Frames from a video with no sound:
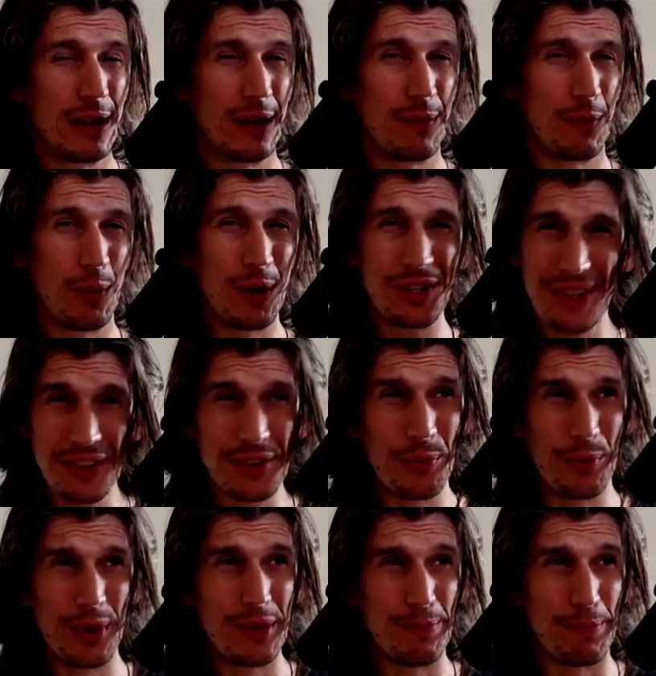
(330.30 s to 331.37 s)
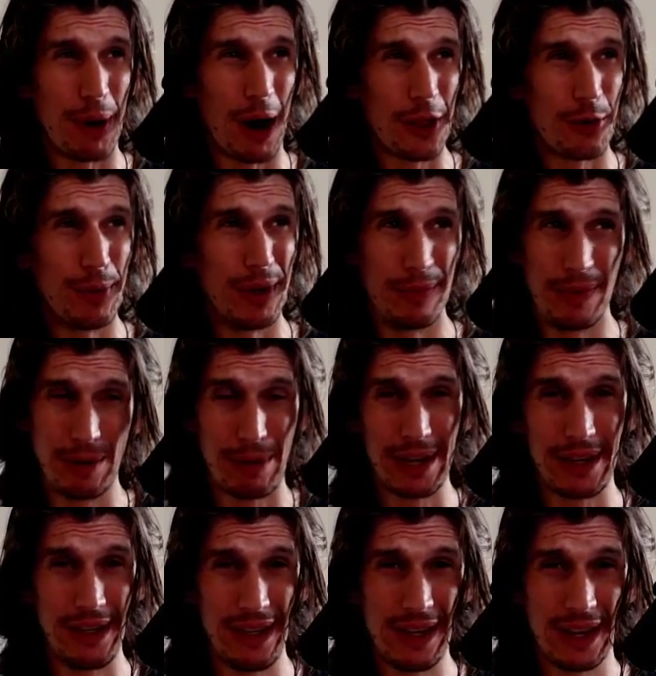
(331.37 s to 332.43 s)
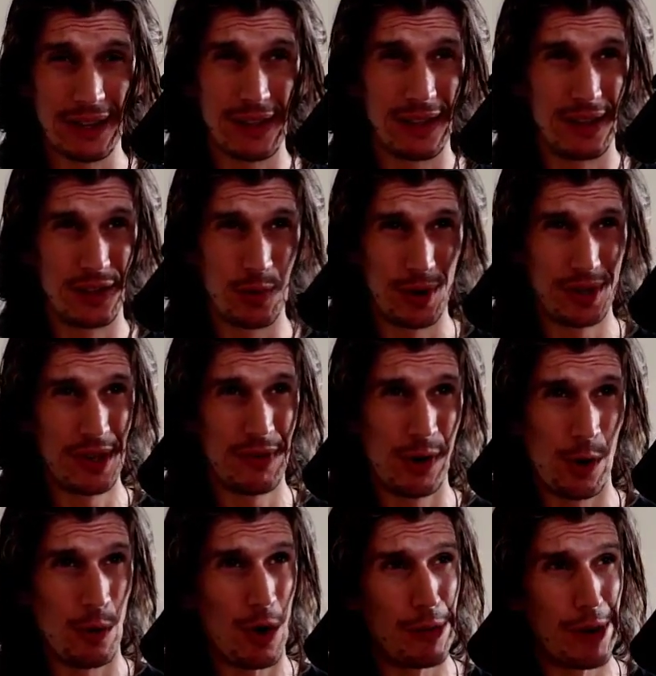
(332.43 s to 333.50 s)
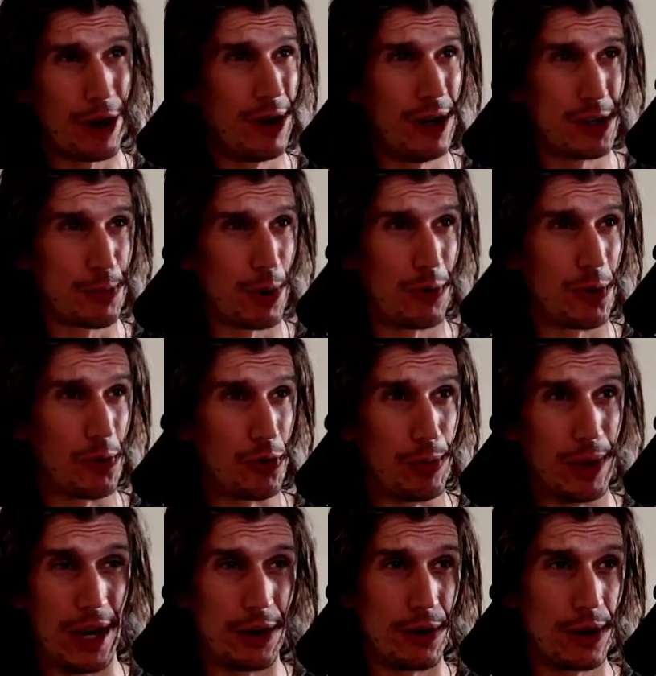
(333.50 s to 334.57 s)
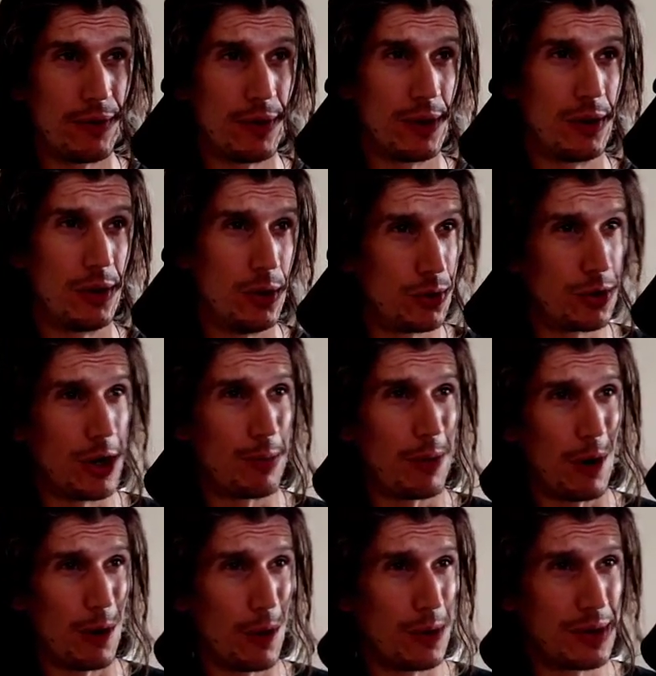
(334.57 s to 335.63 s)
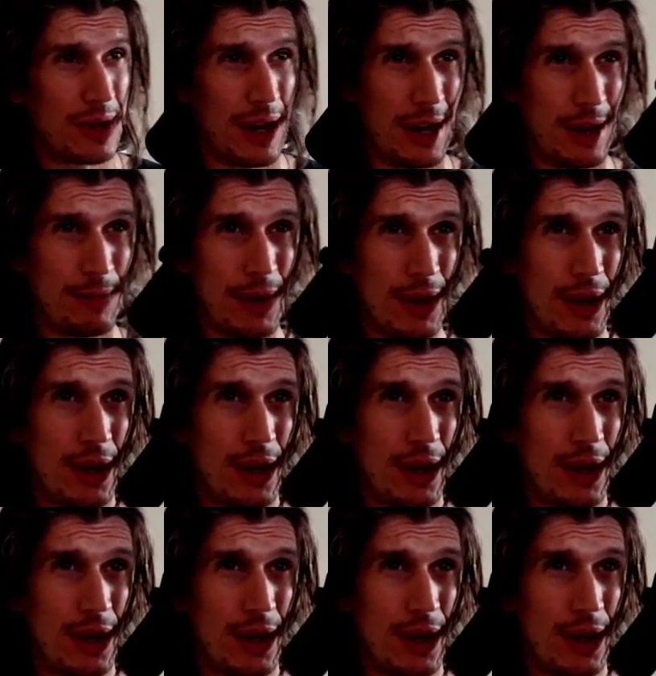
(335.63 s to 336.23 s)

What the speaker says: which doesn't really bother me. My EX is 2700 watt battery, and it's perfect for me. I don't even use it up all the time.